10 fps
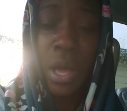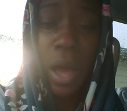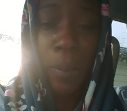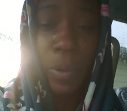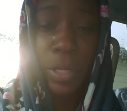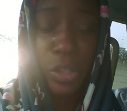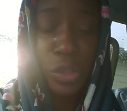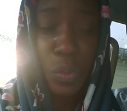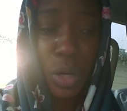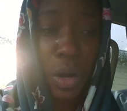I pray that
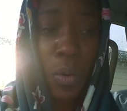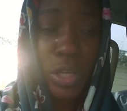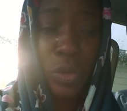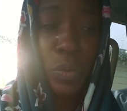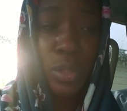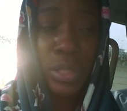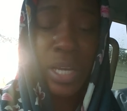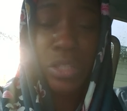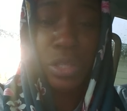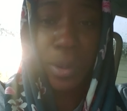you would go and you would
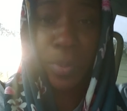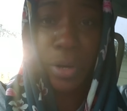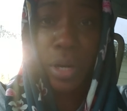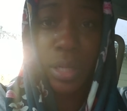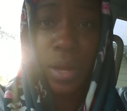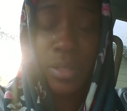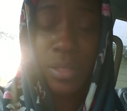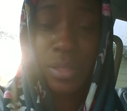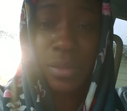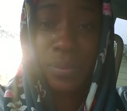take to your prayer
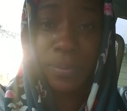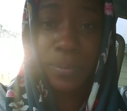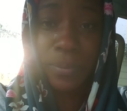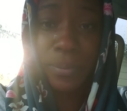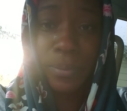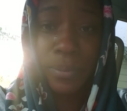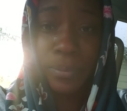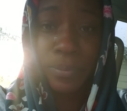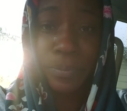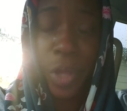closets
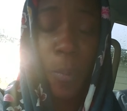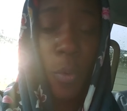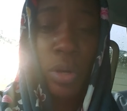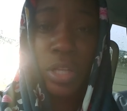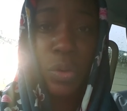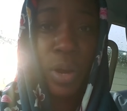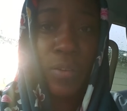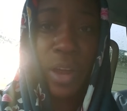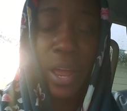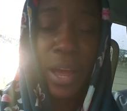more than you
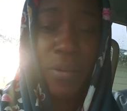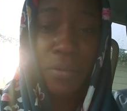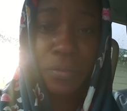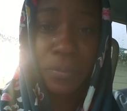ever have.